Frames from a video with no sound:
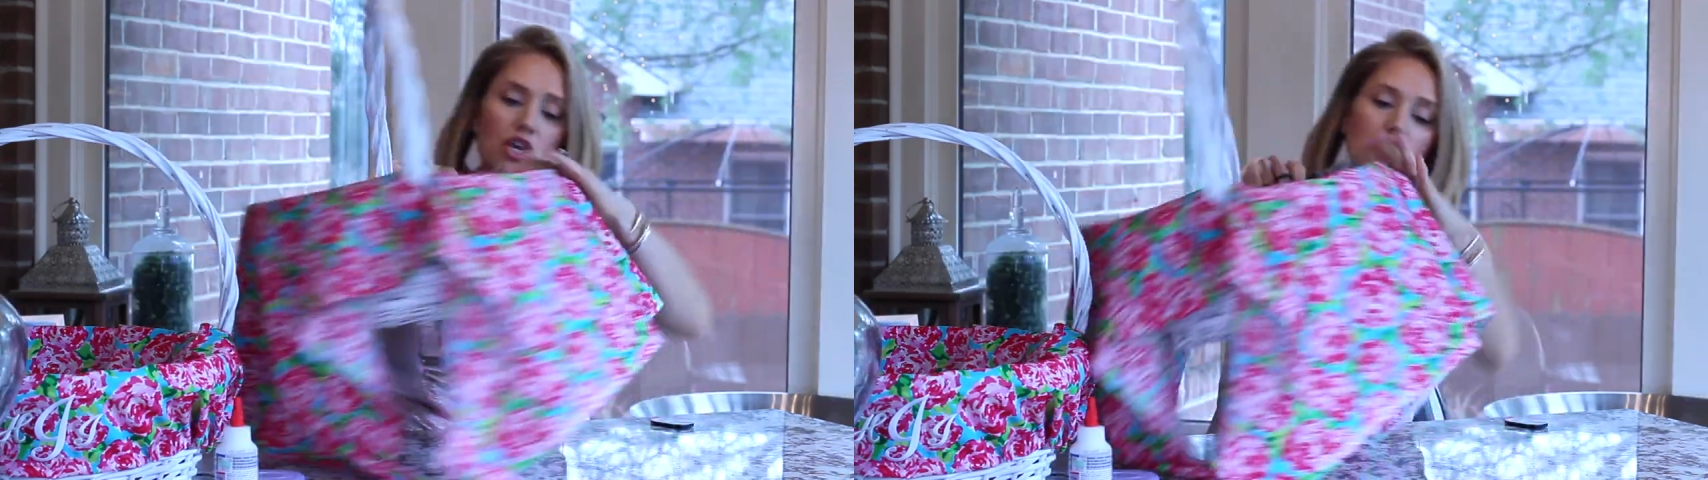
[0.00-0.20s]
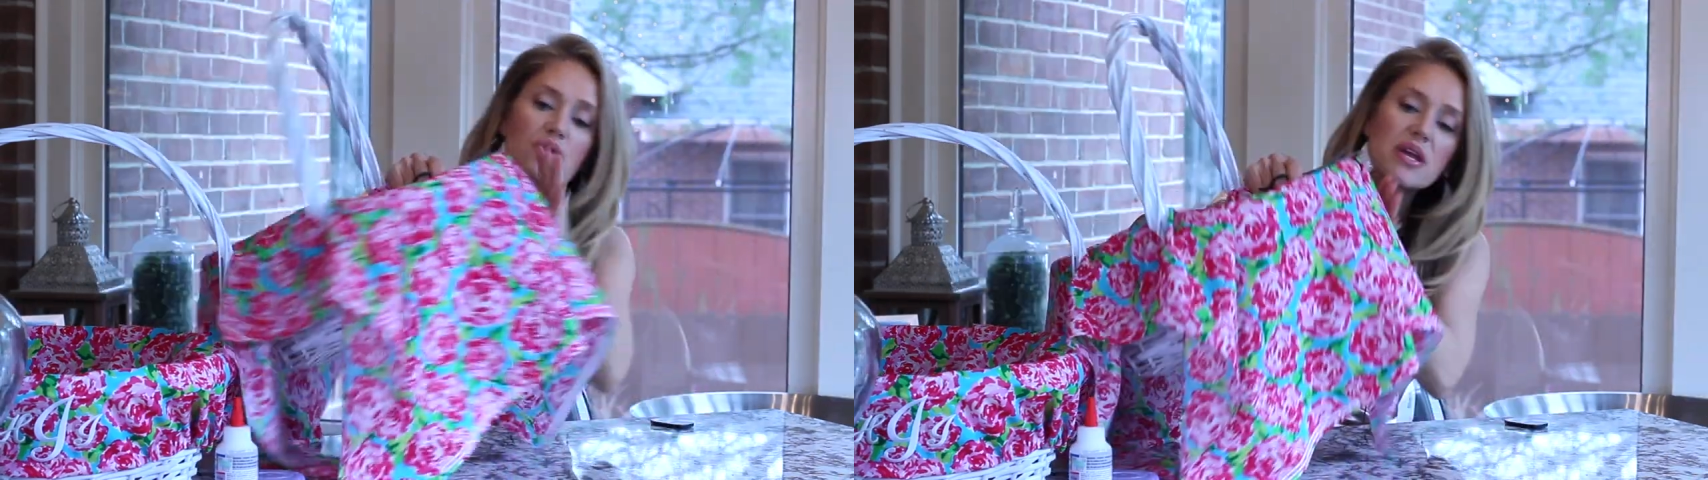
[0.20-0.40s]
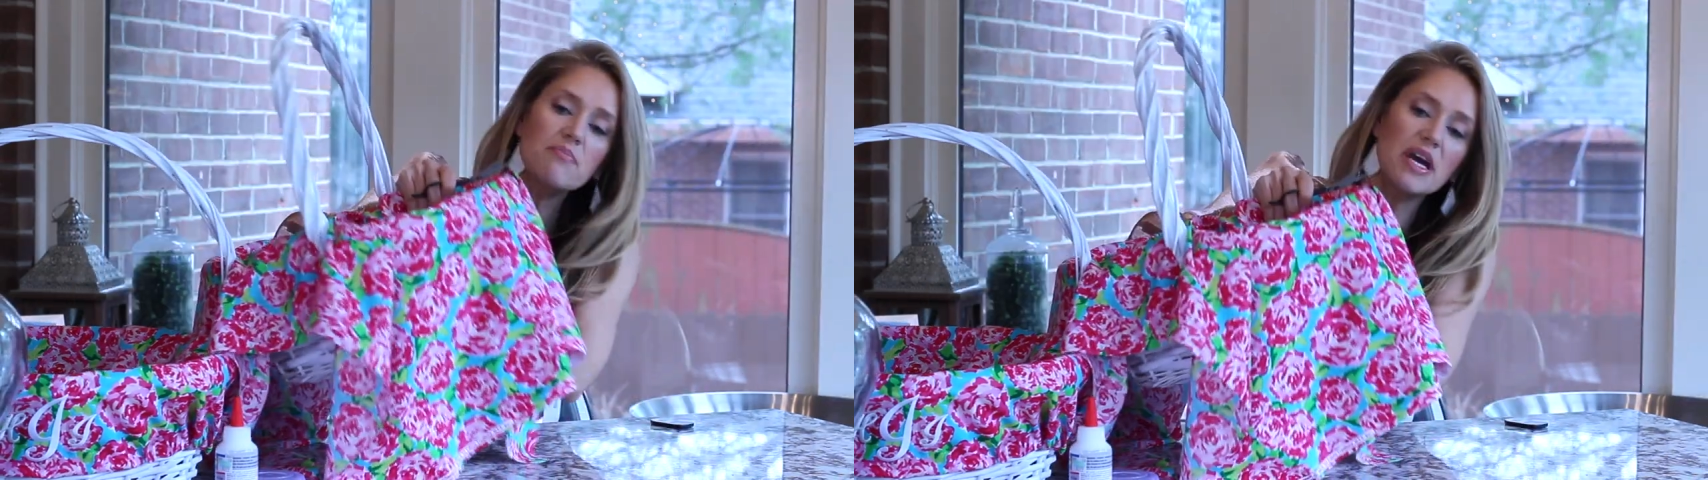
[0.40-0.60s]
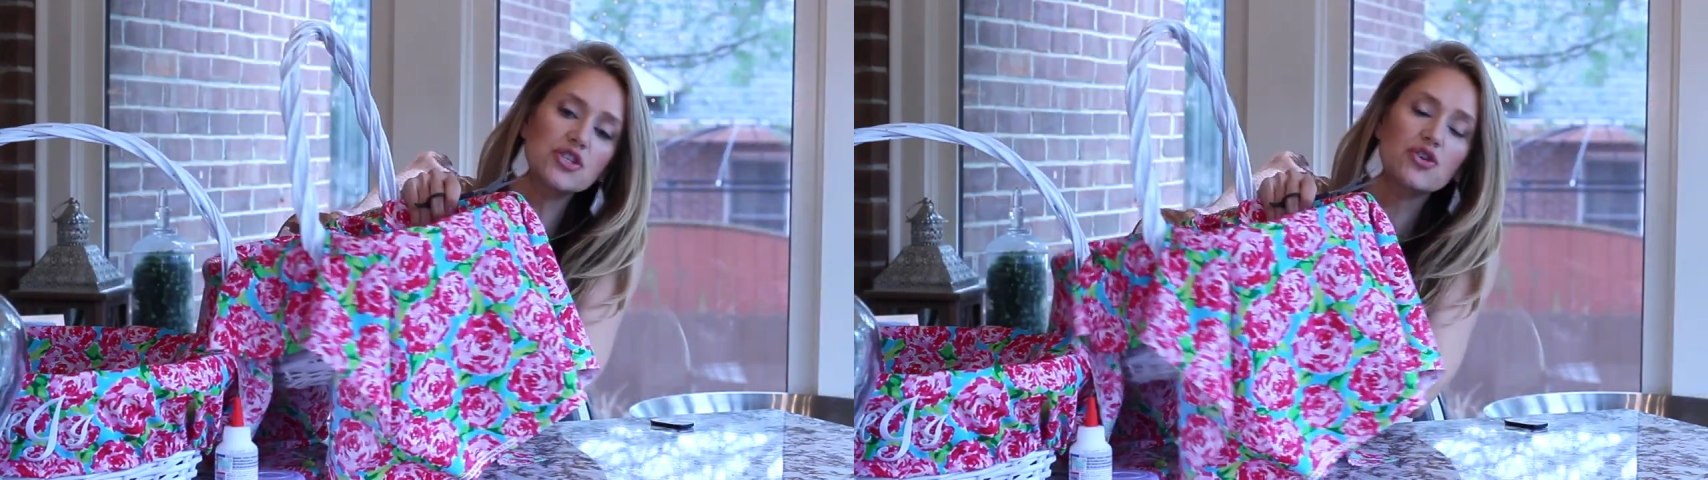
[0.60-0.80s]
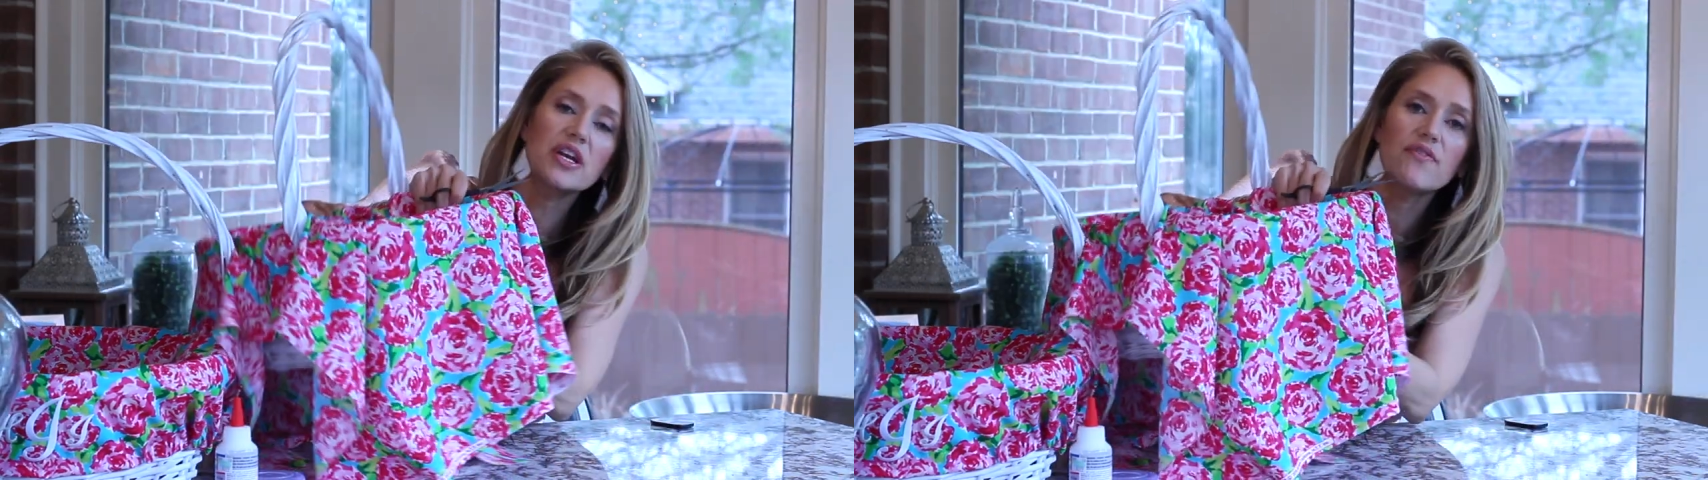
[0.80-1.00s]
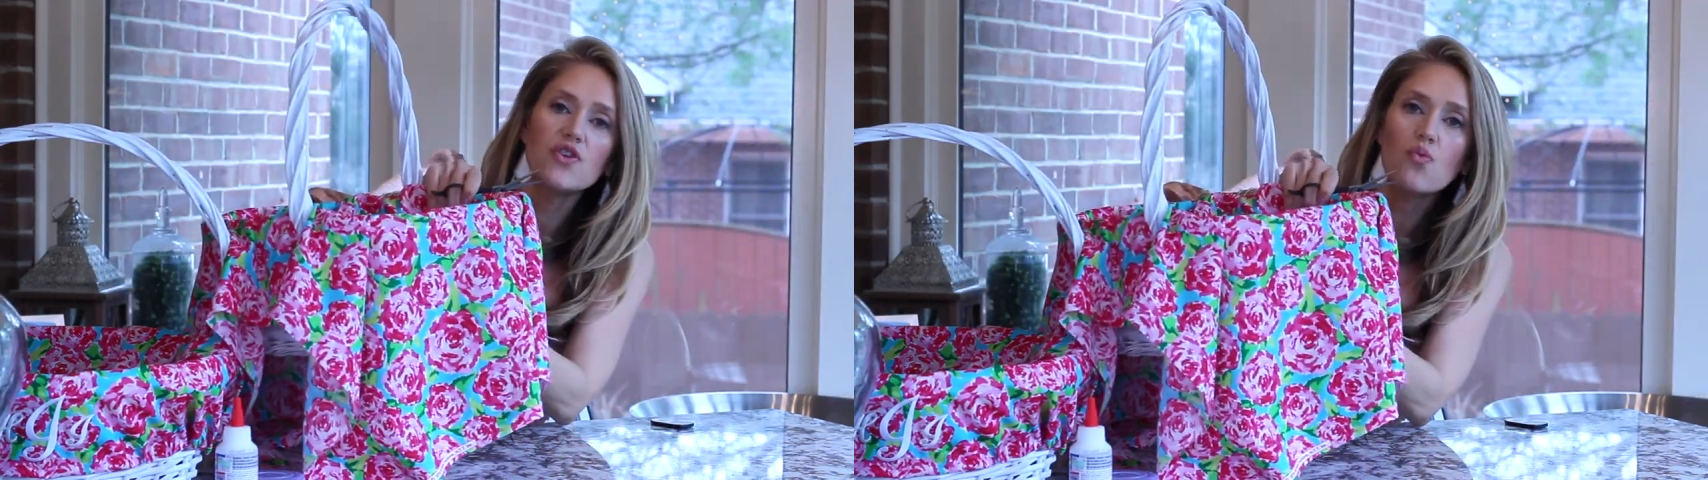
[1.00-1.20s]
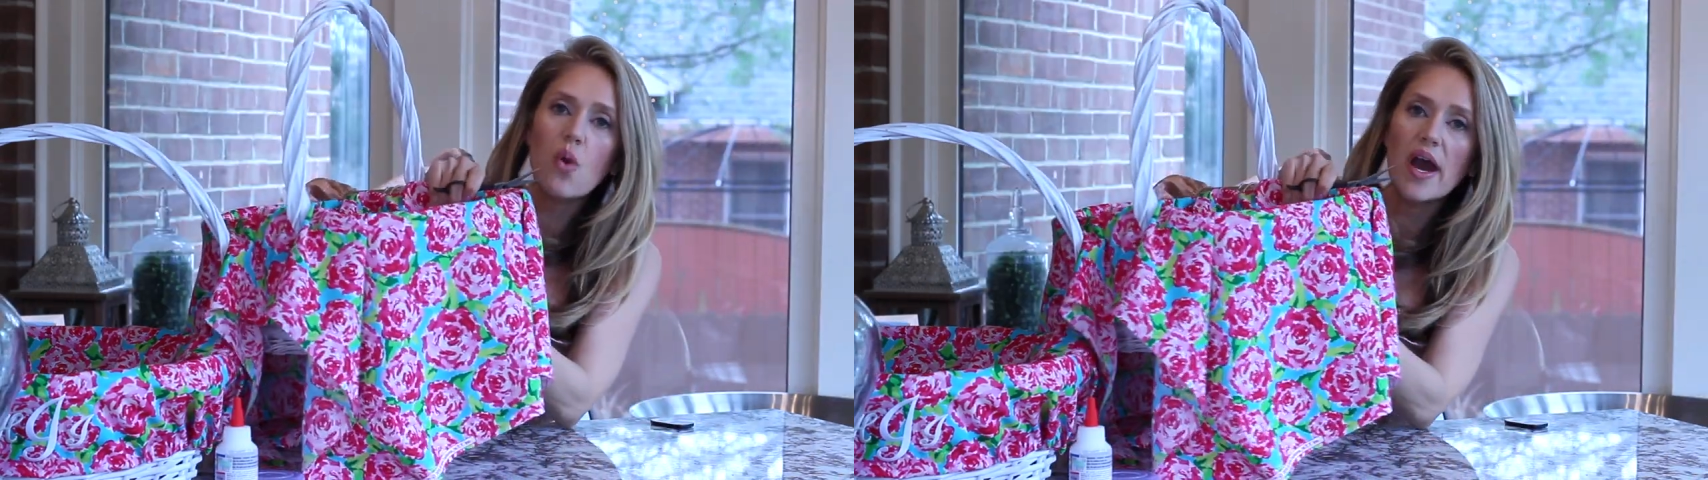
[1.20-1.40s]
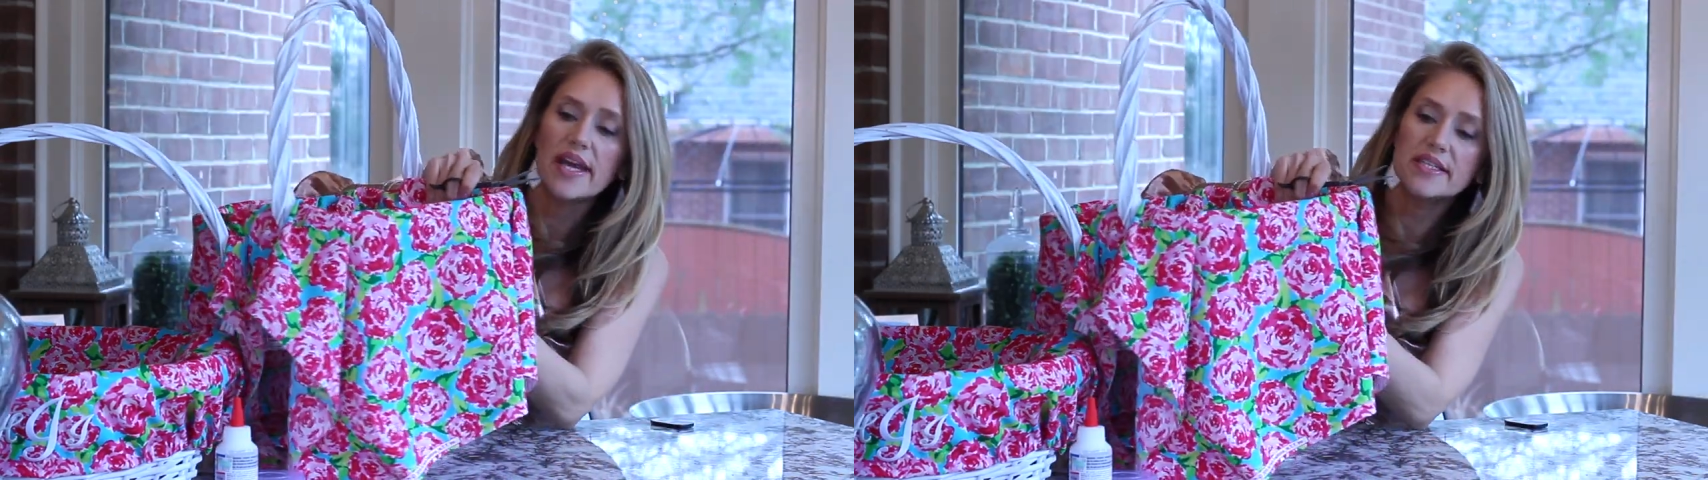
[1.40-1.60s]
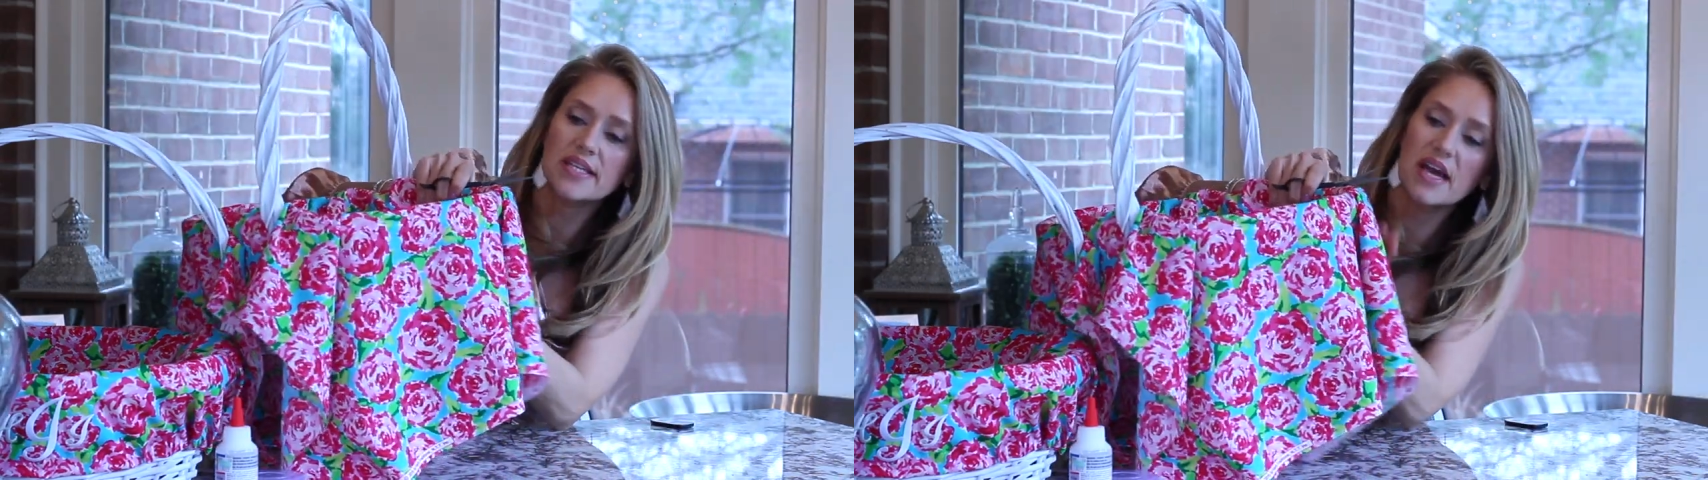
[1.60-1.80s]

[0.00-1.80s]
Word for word: You can measure it if you want.